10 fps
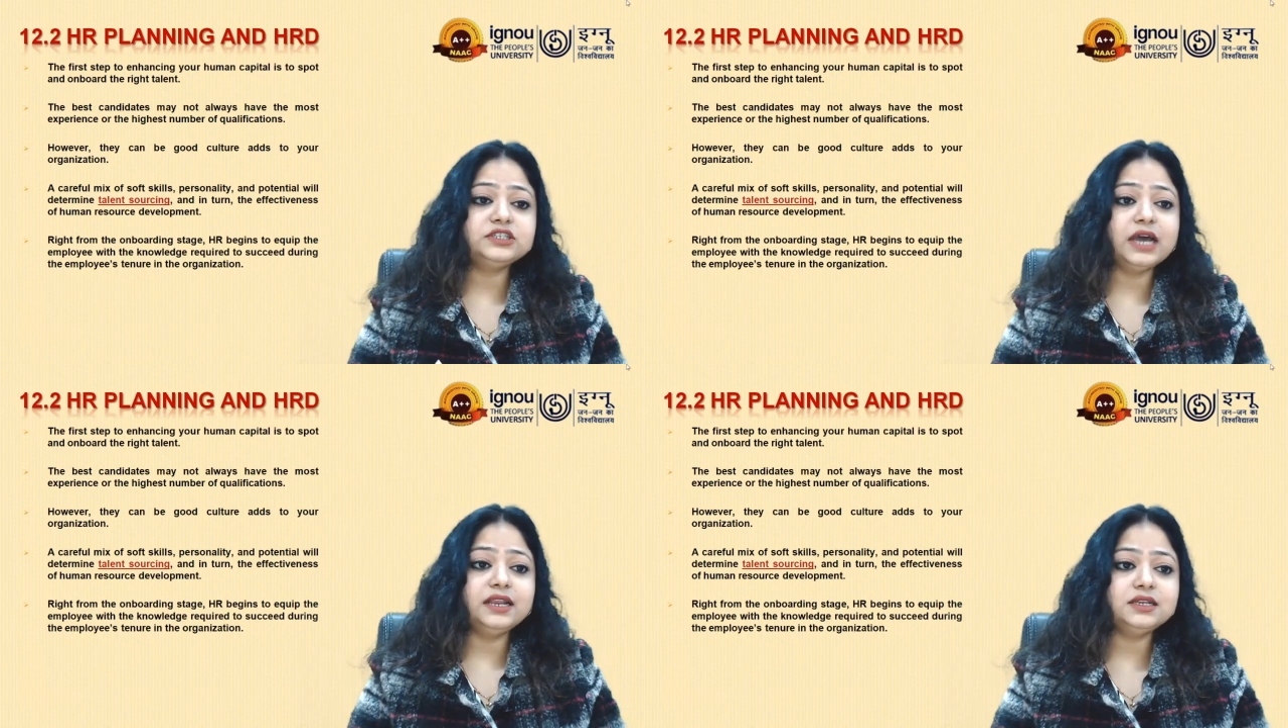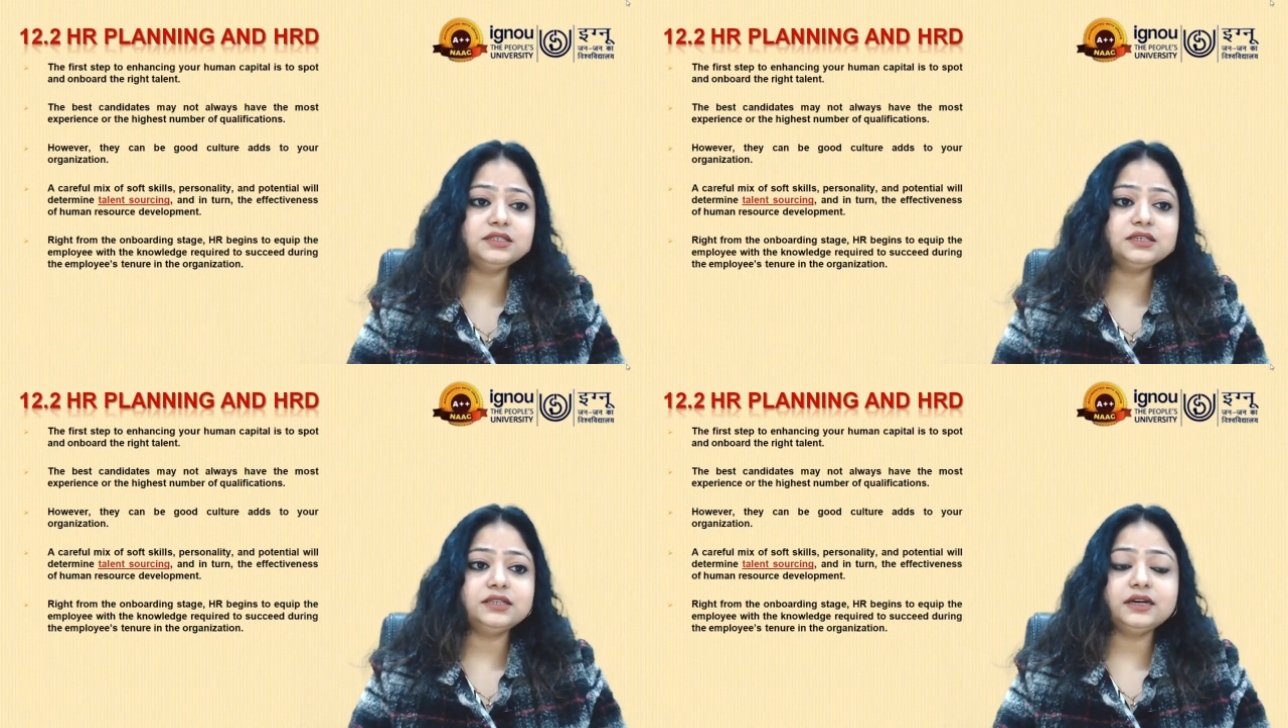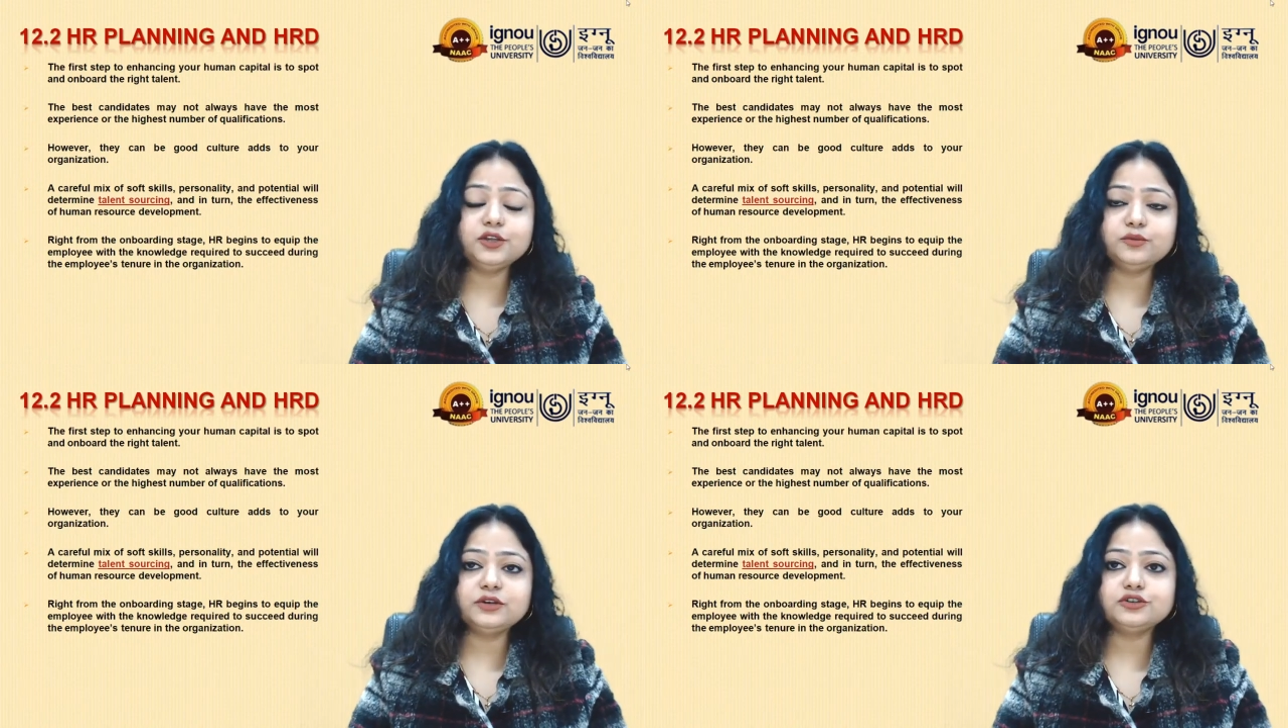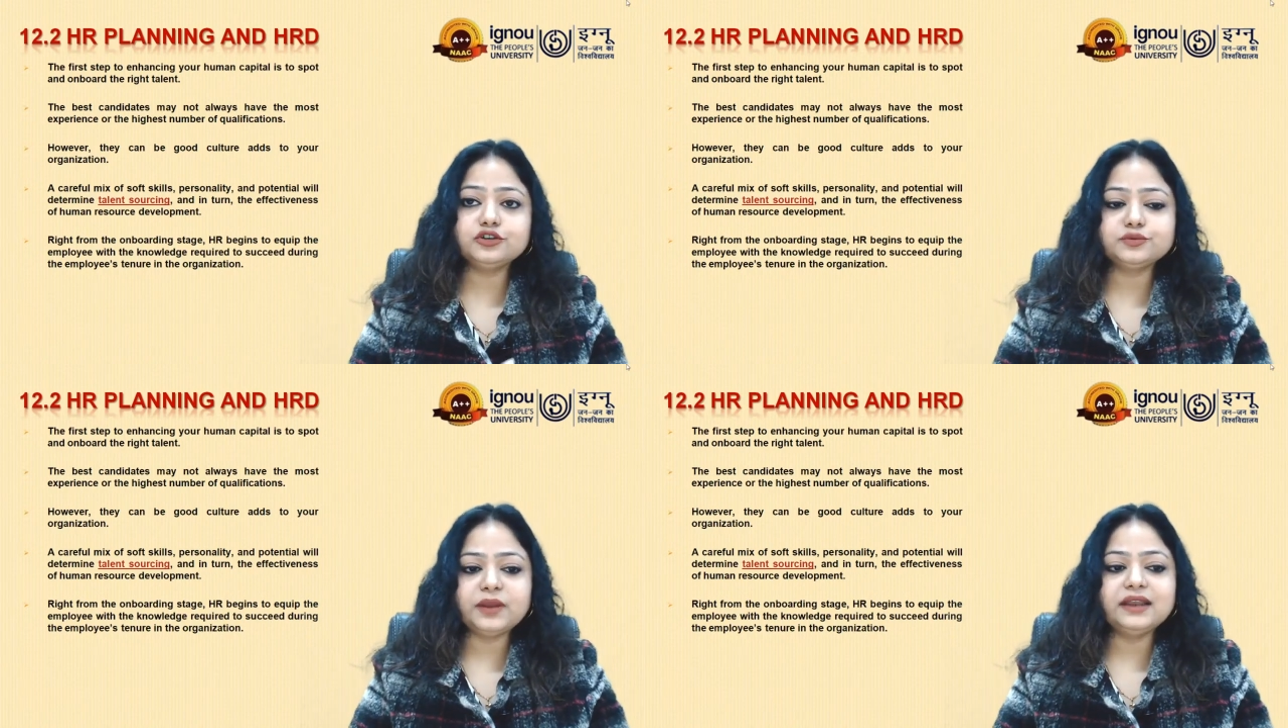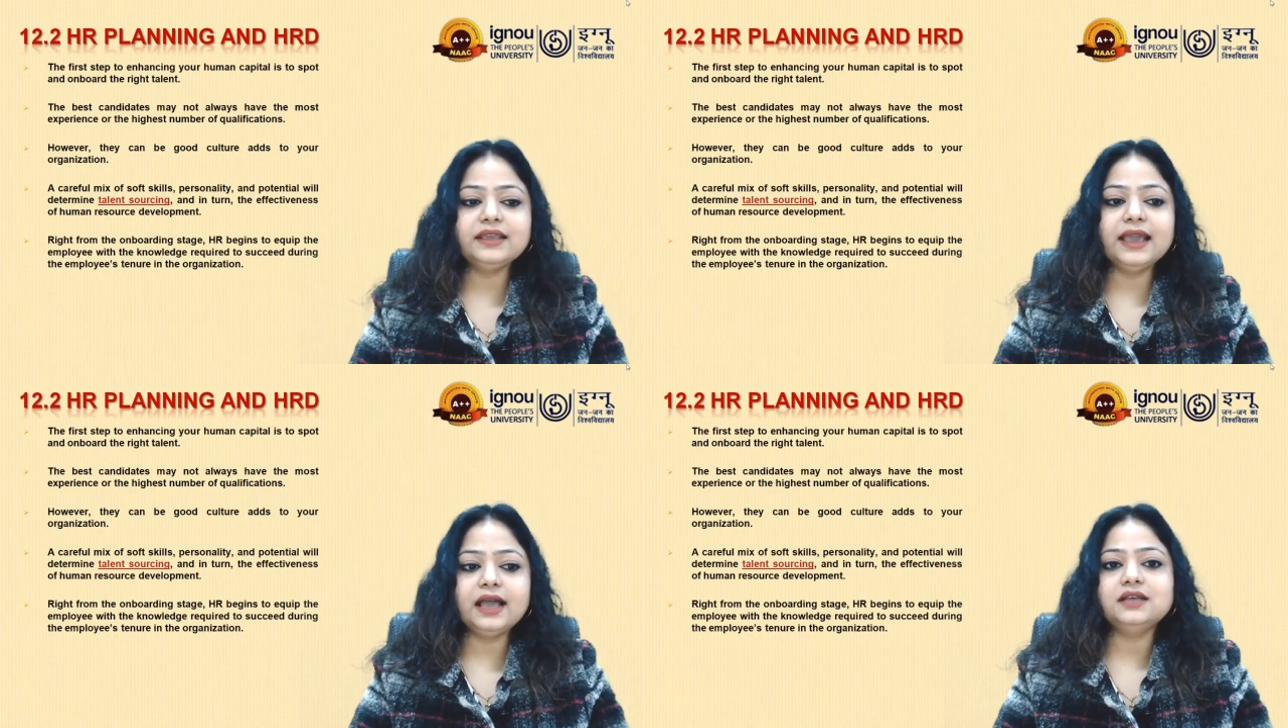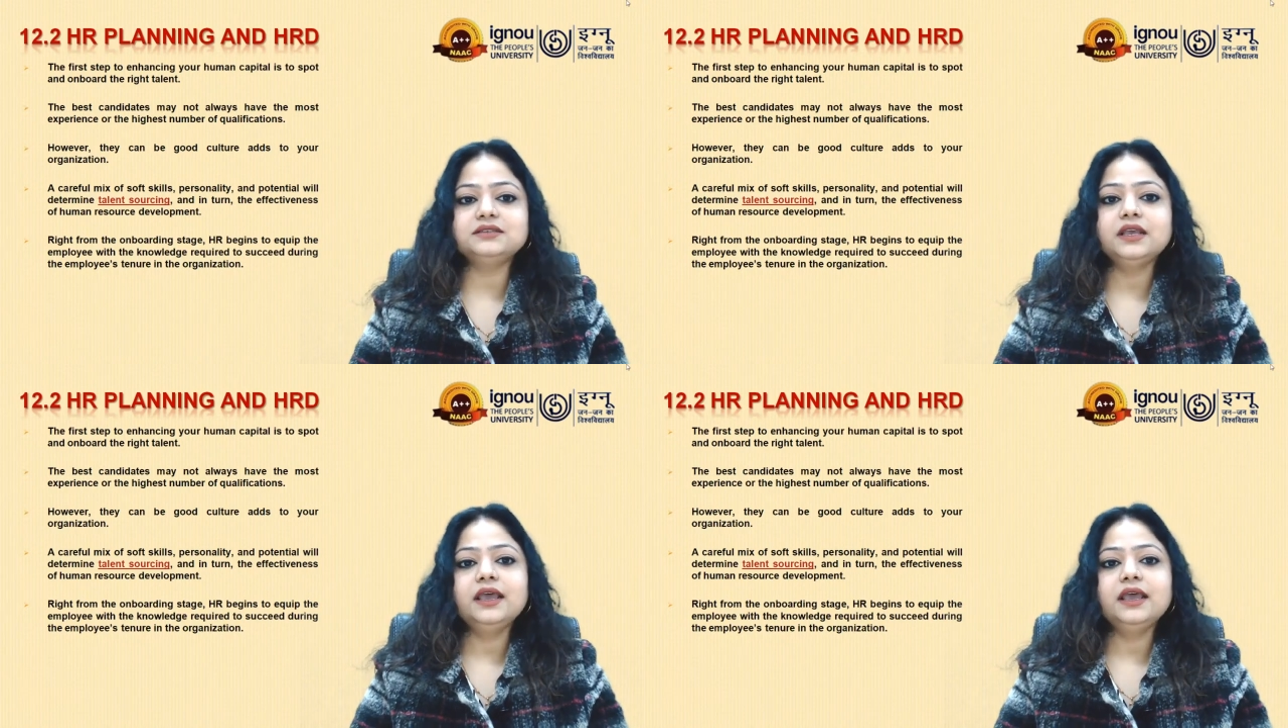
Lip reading: challenges that human resource planning has.